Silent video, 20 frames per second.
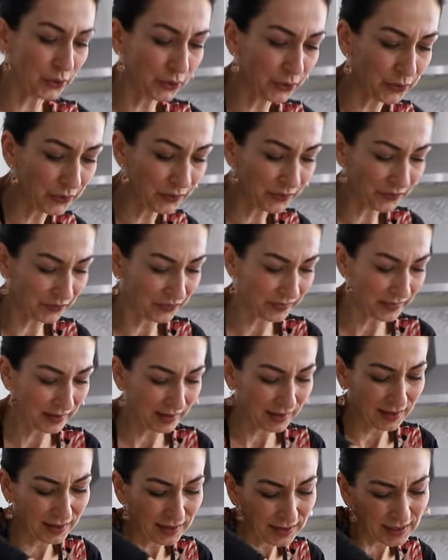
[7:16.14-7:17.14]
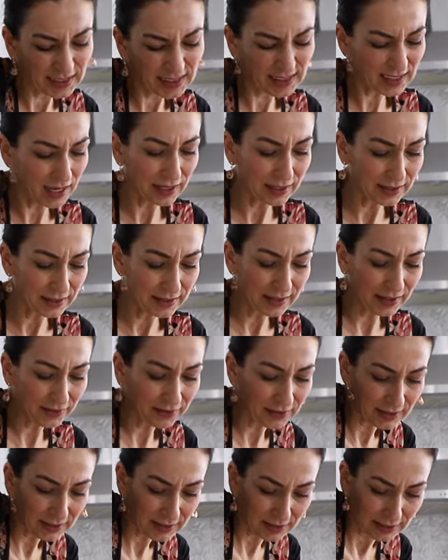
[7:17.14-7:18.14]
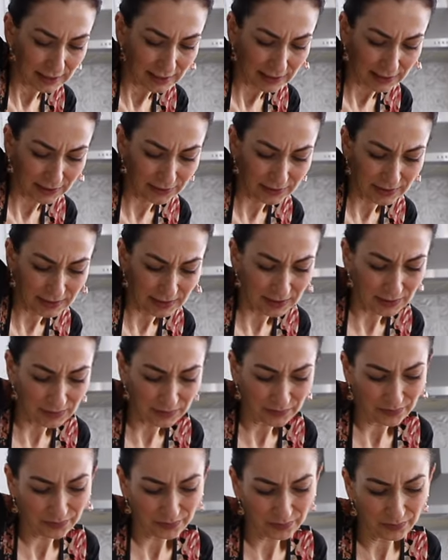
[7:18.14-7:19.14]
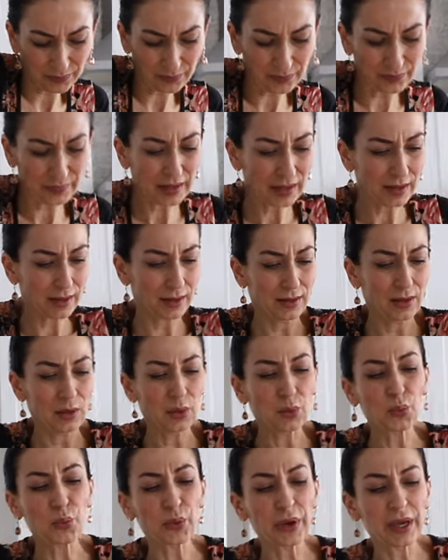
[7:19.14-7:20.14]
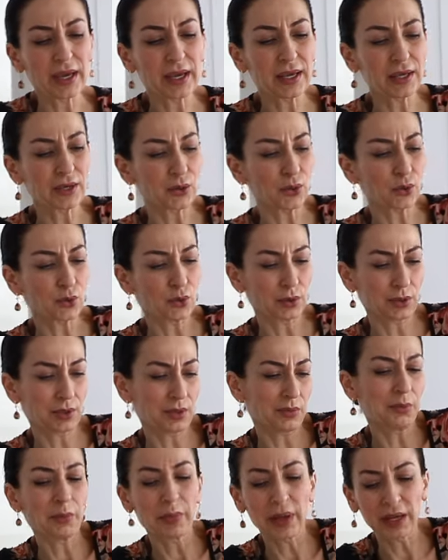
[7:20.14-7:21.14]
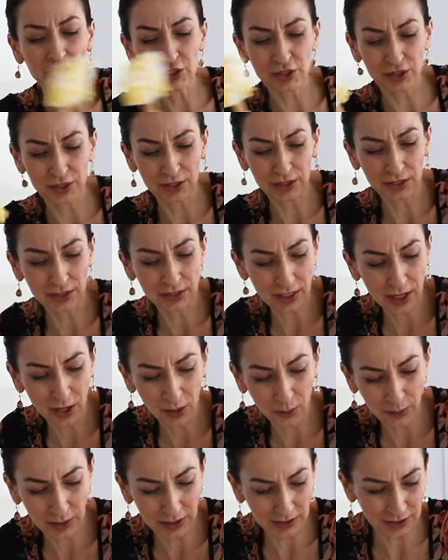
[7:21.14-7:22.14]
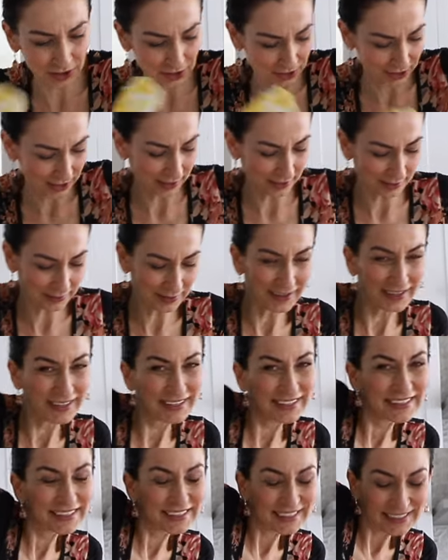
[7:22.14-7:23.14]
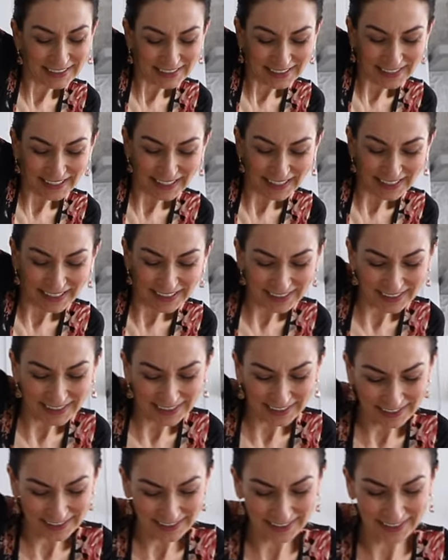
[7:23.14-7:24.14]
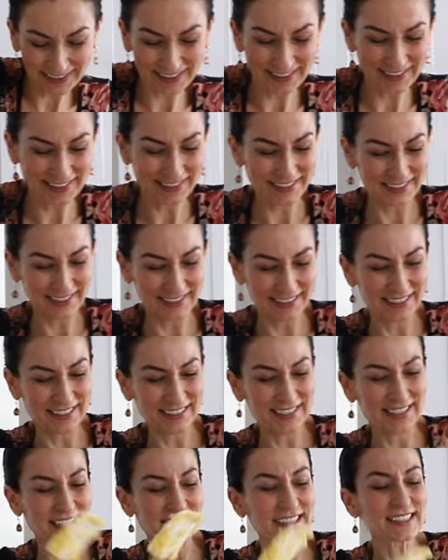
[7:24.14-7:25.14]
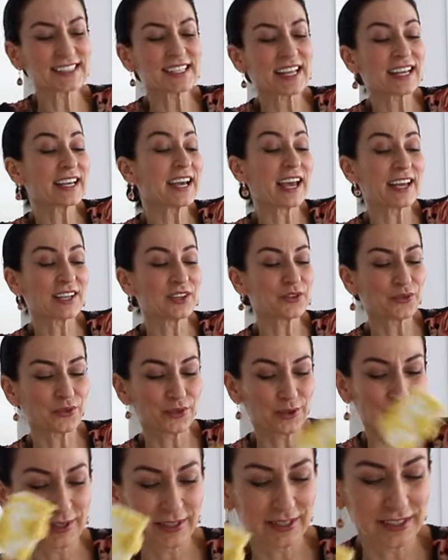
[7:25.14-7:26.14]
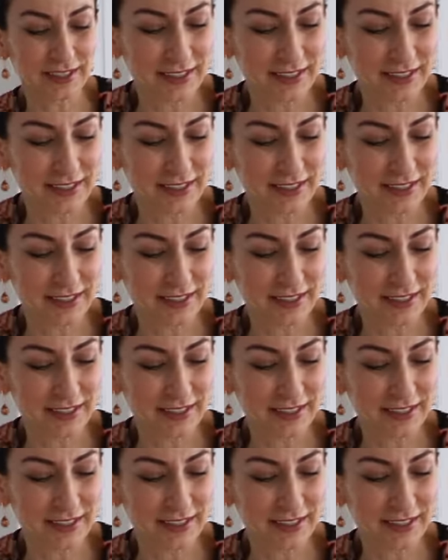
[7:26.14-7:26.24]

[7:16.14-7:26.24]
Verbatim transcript: you, because I never even weigh or measure how much I take. It's like a handful,